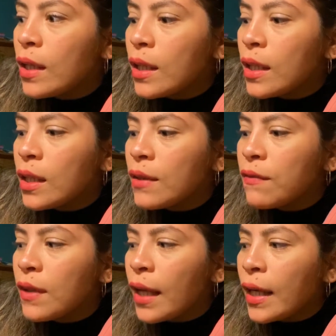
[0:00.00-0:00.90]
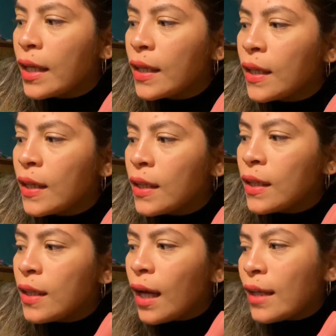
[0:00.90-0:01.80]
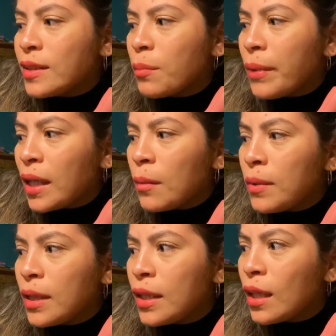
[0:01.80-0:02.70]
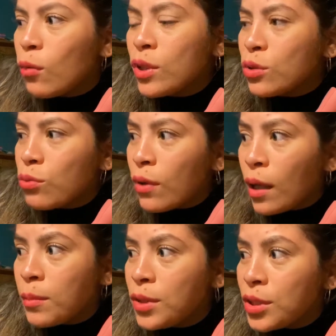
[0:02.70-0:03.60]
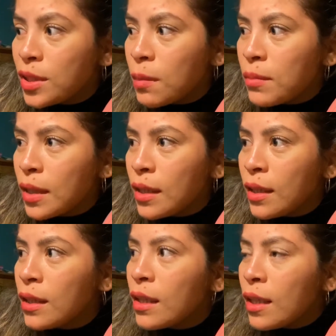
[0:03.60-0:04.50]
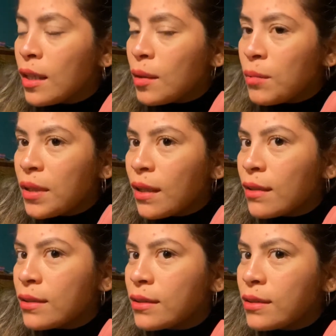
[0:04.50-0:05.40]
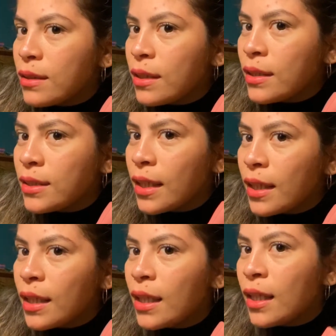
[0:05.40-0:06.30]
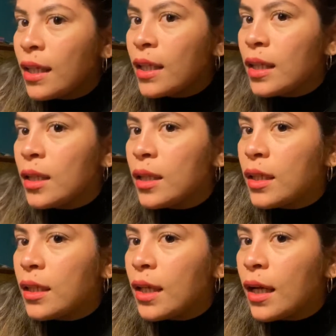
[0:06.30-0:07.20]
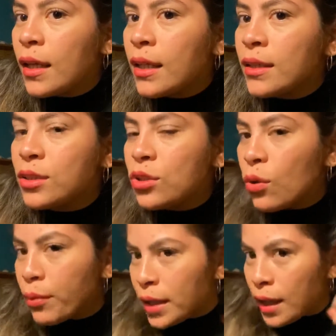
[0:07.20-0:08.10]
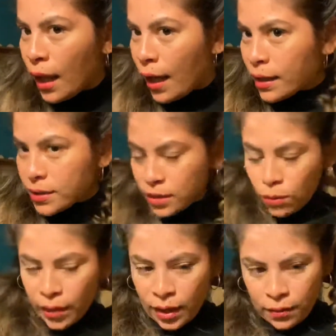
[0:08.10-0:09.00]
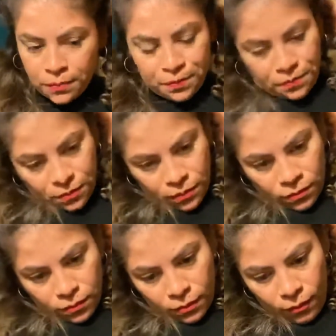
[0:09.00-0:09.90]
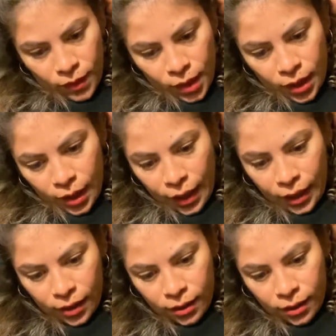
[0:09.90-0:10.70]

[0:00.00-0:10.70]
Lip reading: if like as a baby it was rubbed or something, because it's like I get so relaxed when, like,